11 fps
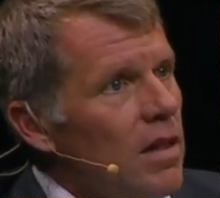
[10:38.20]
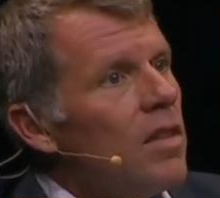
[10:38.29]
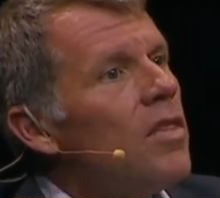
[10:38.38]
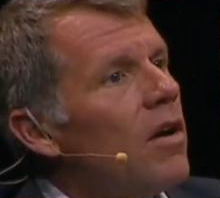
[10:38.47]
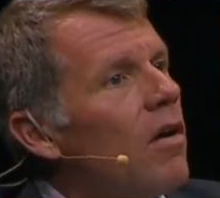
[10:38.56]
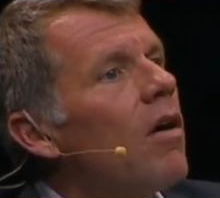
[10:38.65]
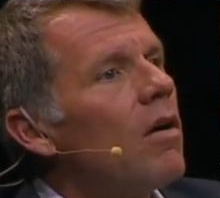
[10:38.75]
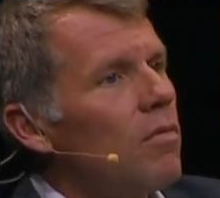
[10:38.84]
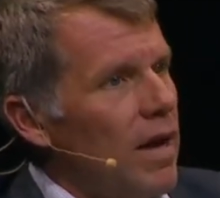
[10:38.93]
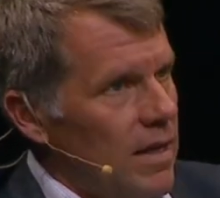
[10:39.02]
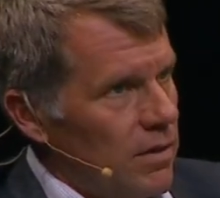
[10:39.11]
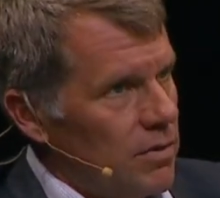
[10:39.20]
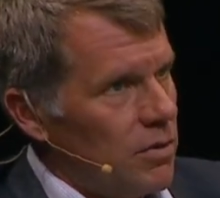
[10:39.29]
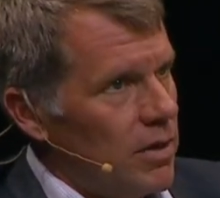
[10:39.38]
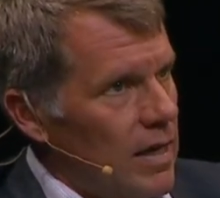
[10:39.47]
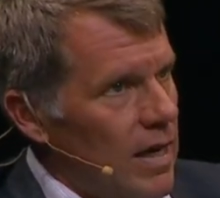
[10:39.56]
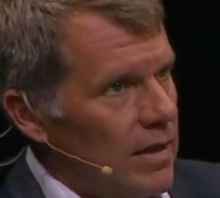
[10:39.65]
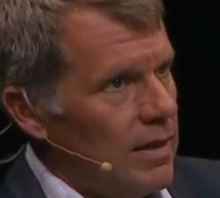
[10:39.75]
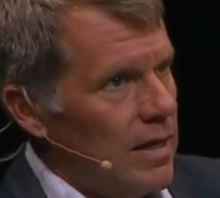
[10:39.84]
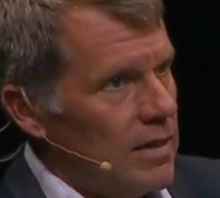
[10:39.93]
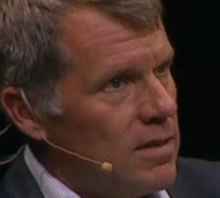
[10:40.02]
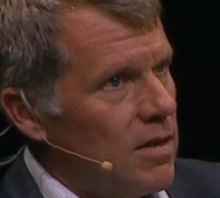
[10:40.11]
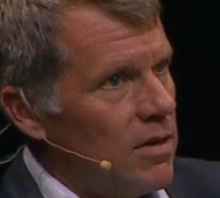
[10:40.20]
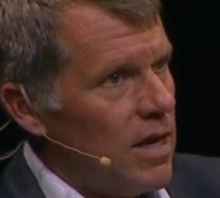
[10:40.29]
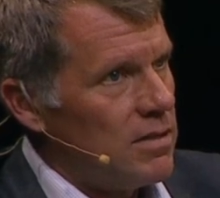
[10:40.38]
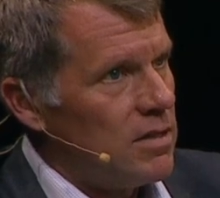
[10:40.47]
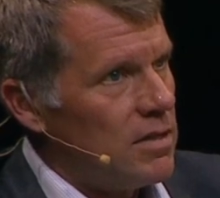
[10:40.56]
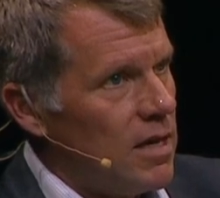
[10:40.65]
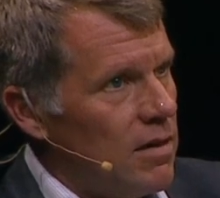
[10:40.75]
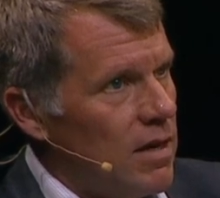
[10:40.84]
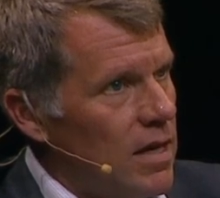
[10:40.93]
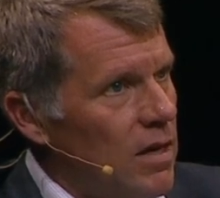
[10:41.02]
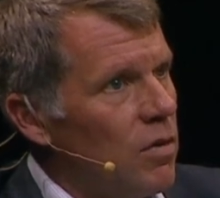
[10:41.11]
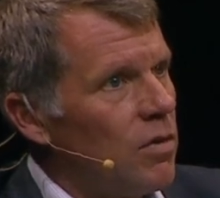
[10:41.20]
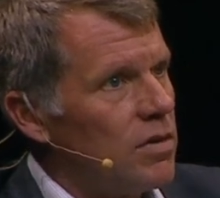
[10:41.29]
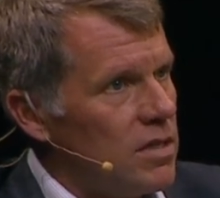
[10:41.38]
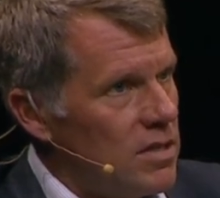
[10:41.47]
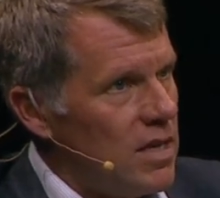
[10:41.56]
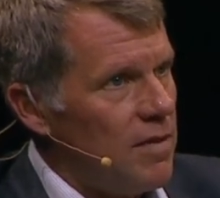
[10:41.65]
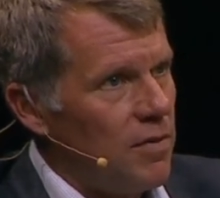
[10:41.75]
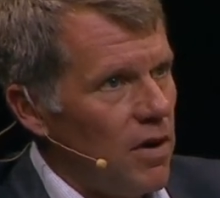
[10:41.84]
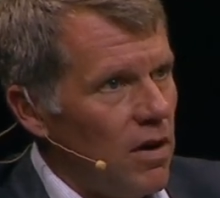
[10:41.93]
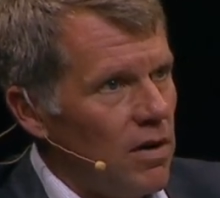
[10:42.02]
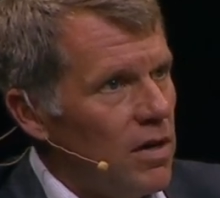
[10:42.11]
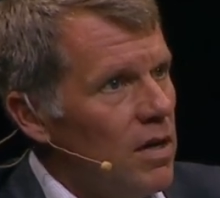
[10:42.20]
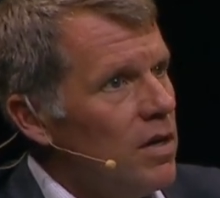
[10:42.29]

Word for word: there are regulatory guidelines that are necessary in order to safeguard